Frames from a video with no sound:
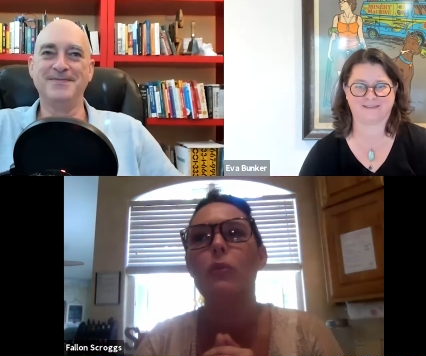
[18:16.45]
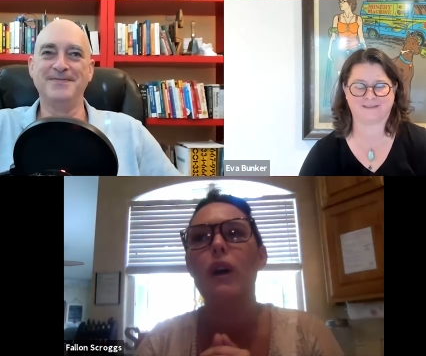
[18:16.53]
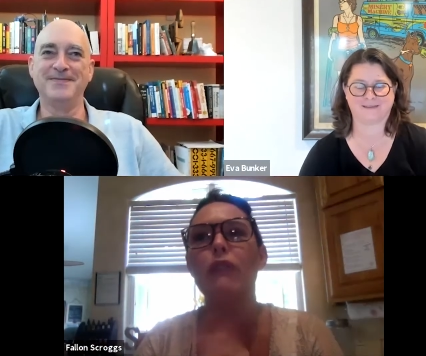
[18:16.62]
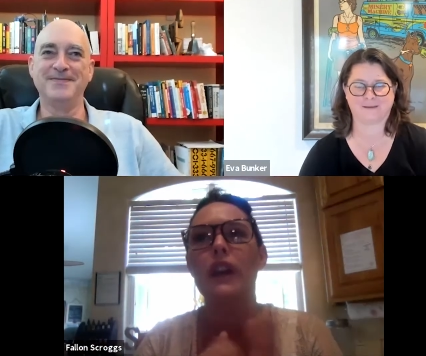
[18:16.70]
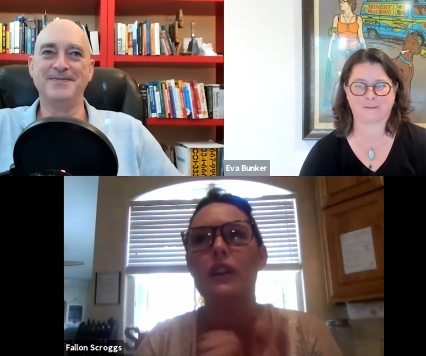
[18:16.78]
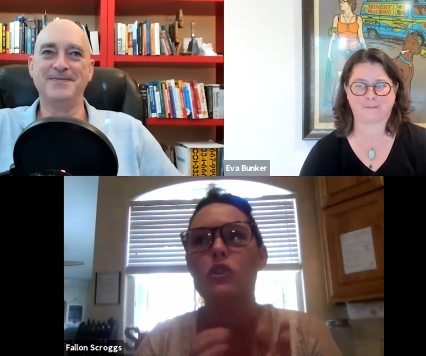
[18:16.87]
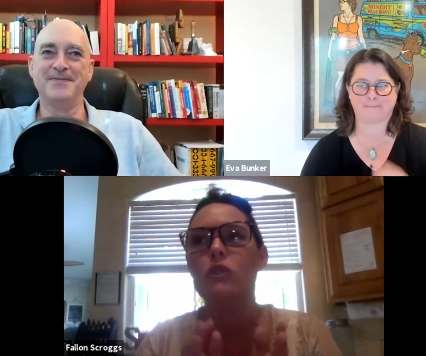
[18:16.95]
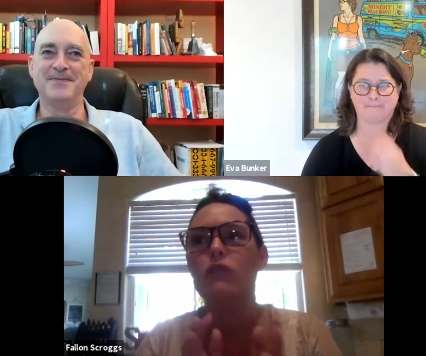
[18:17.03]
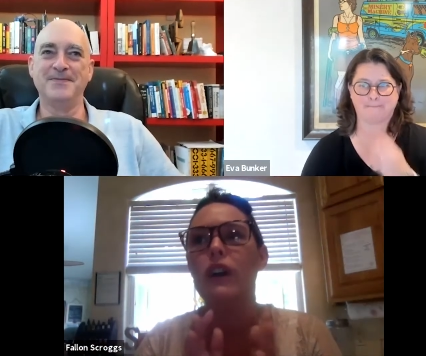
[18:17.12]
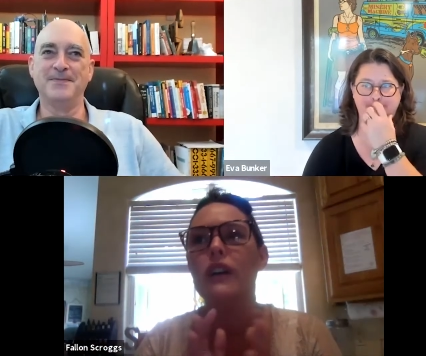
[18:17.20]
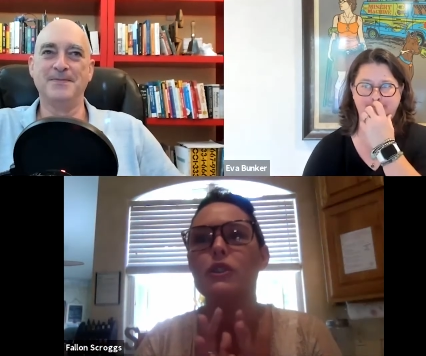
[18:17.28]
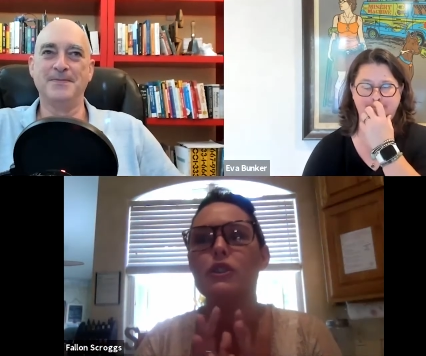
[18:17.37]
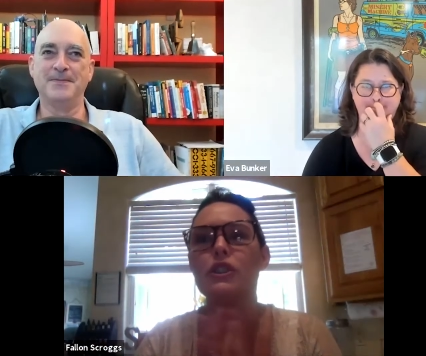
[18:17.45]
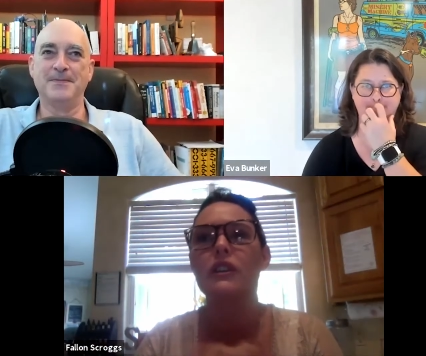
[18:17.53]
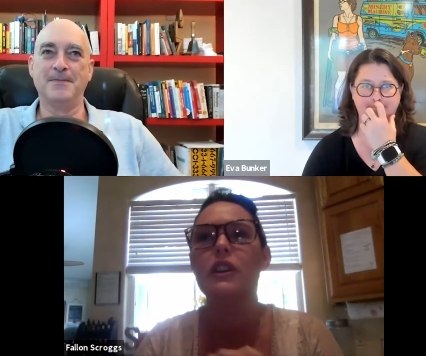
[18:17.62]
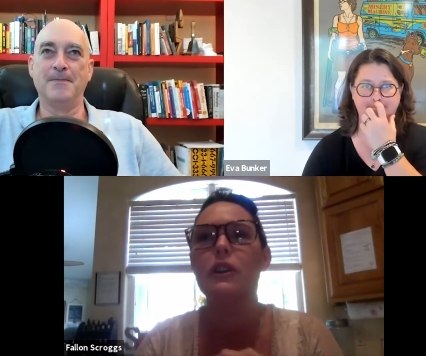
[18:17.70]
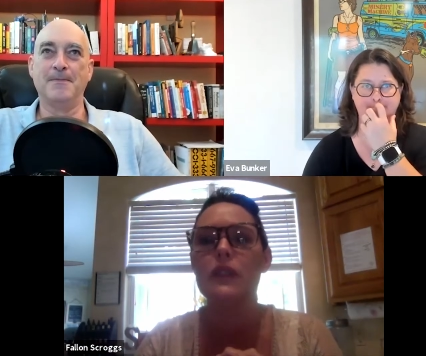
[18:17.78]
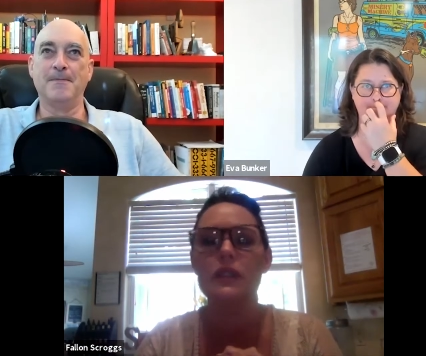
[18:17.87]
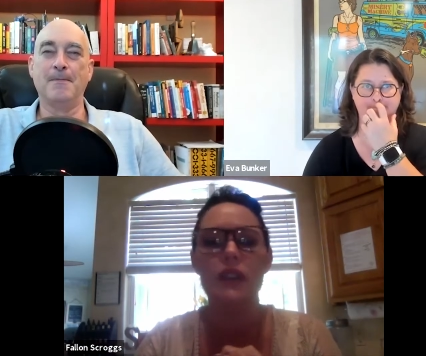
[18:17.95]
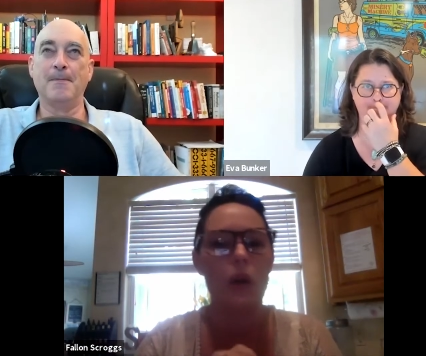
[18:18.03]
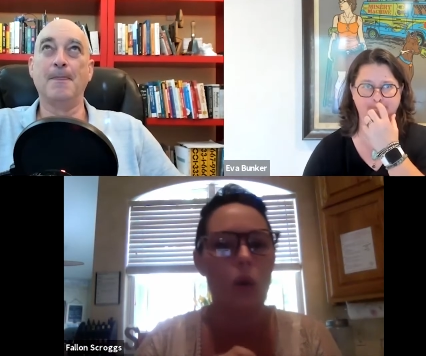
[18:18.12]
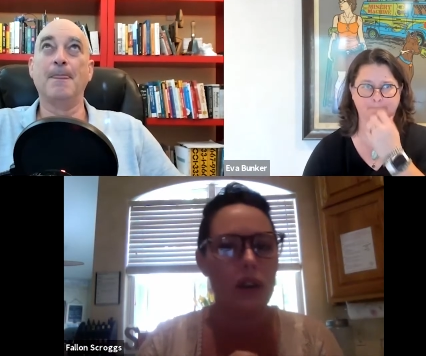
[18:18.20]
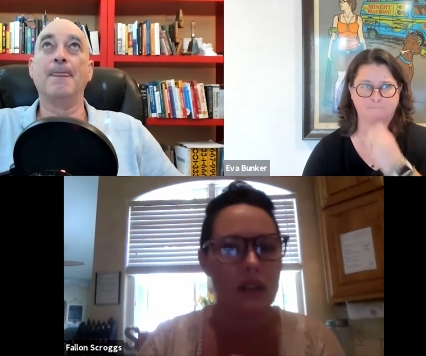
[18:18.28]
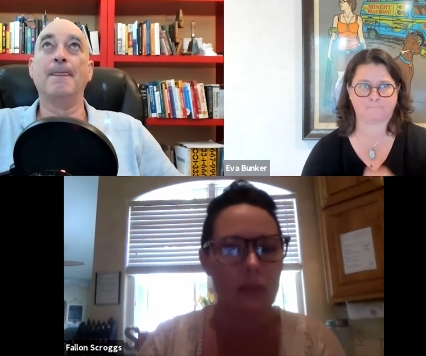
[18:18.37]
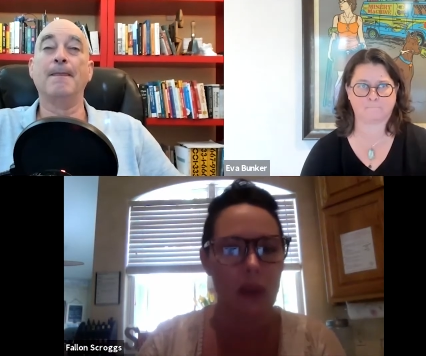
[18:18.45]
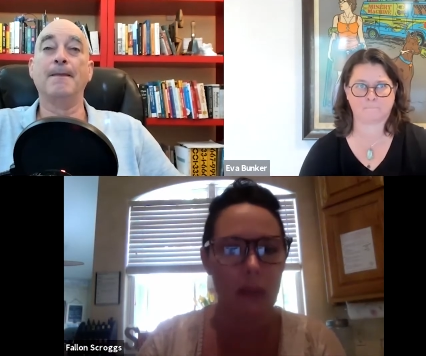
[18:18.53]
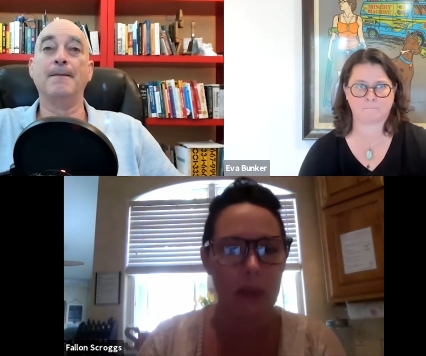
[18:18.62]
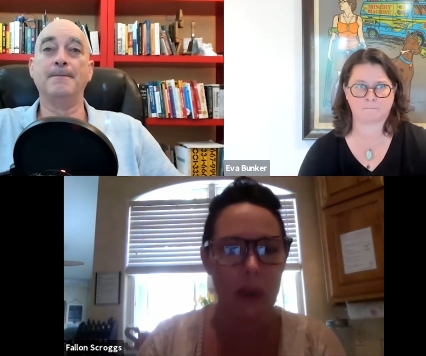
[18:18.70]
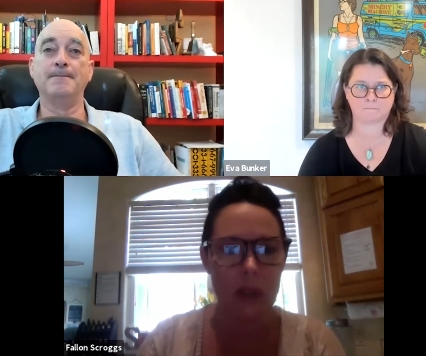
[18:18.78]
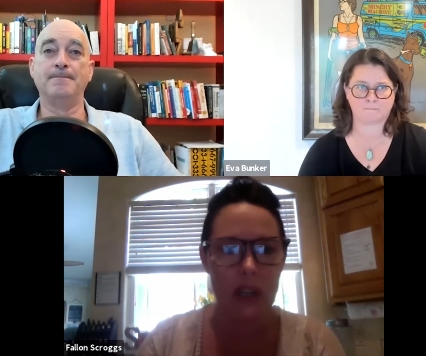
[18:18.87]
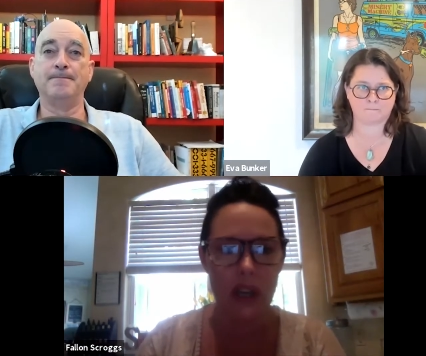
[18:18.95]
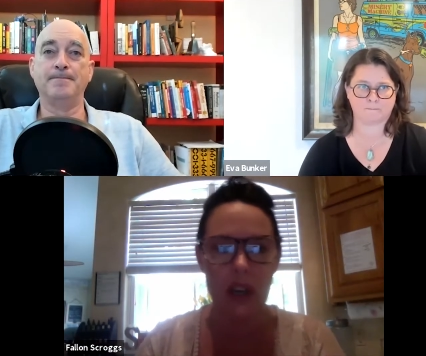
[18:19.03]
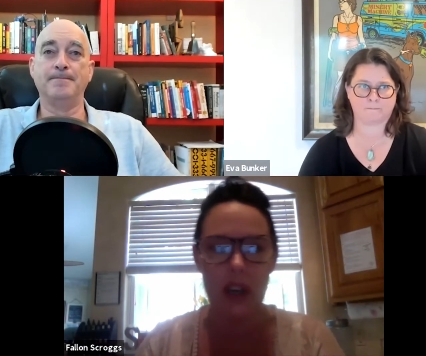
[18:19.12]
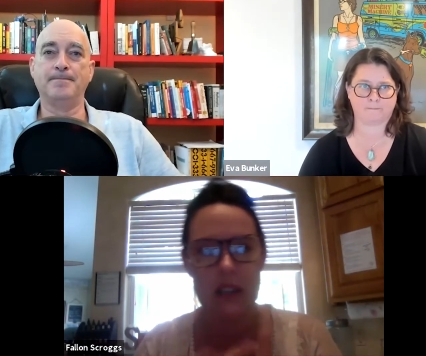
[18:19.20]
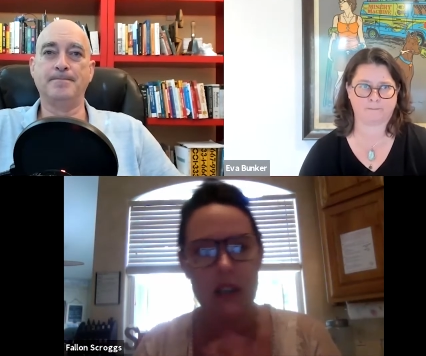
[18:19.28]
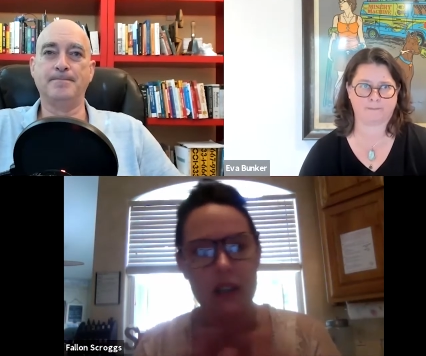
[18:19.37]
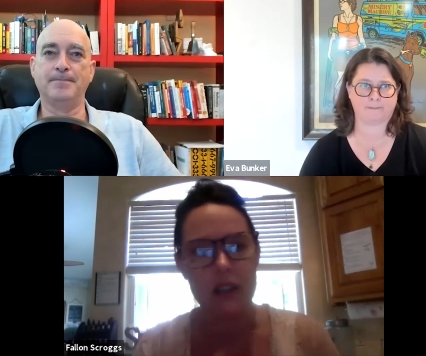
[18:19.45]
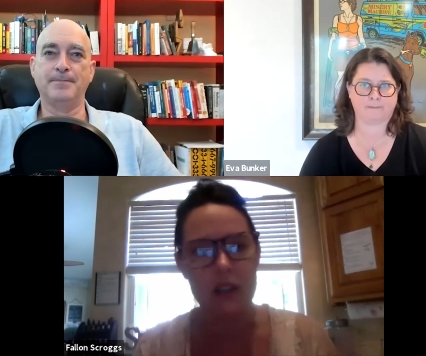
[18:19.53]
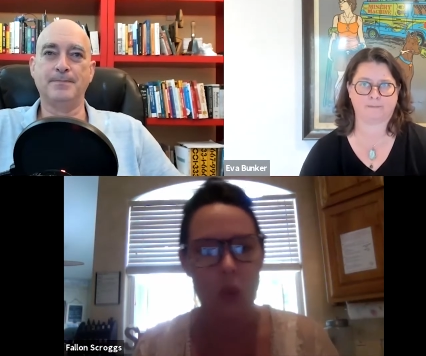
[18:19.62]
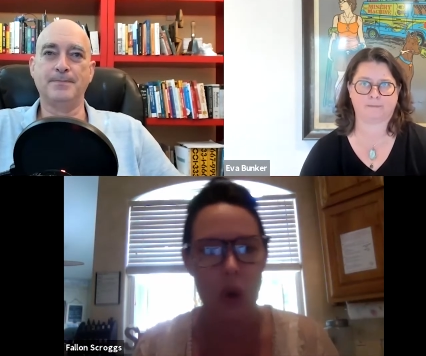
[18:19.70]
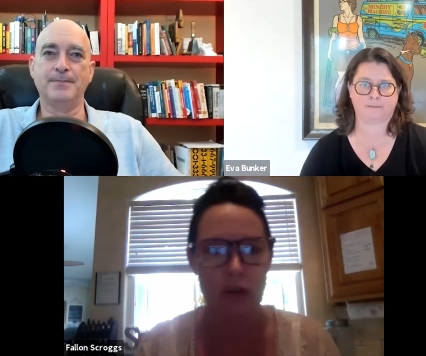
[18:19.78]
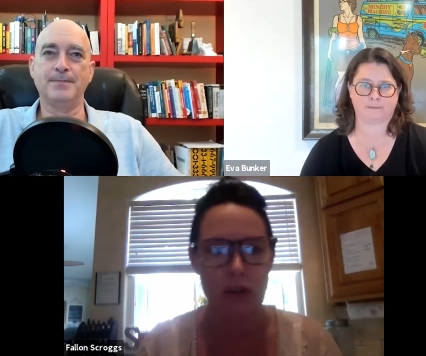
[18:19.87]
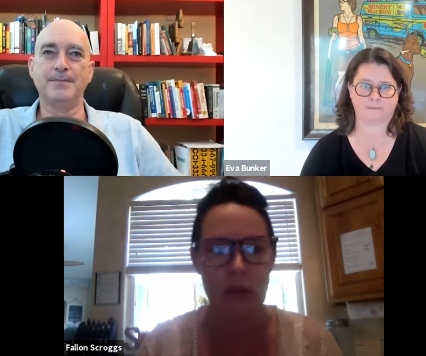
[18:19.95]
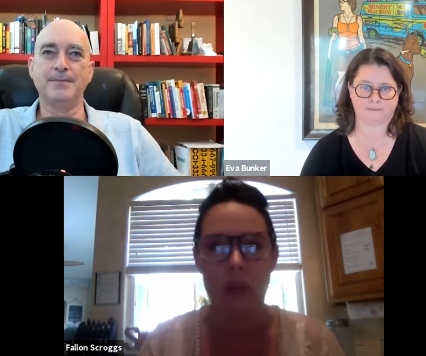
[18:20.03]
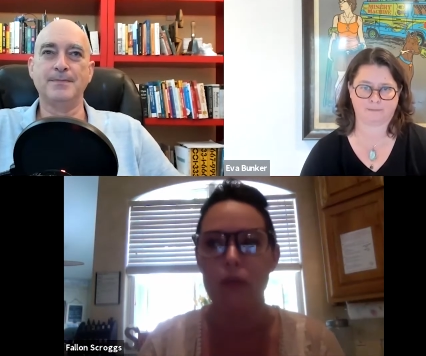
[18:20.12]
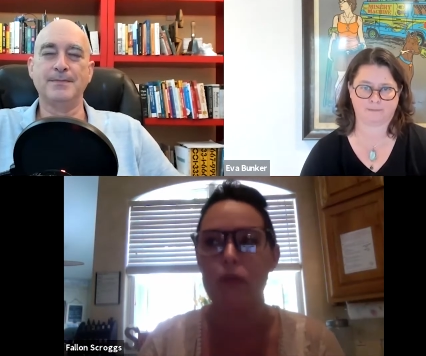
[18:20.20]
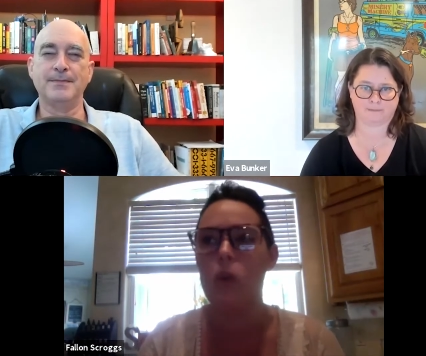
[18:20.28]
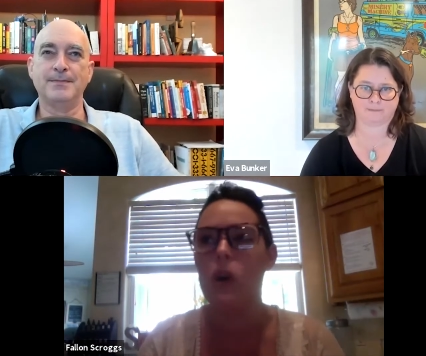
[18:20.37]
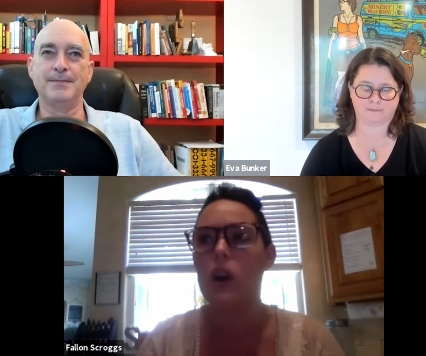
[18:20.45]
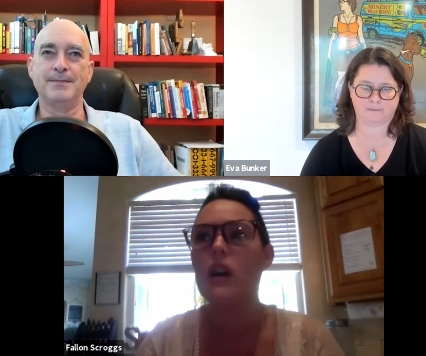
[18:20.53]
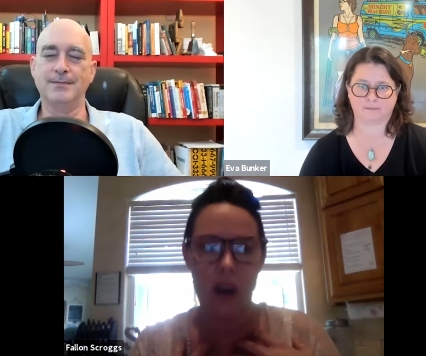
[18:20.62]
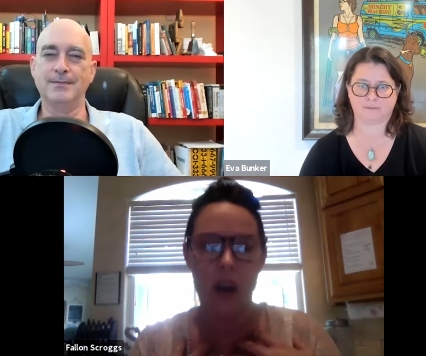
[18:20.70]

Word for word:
Speaker 1: My financial advisor said, you know, this guy works in my building and he's done some work for me before.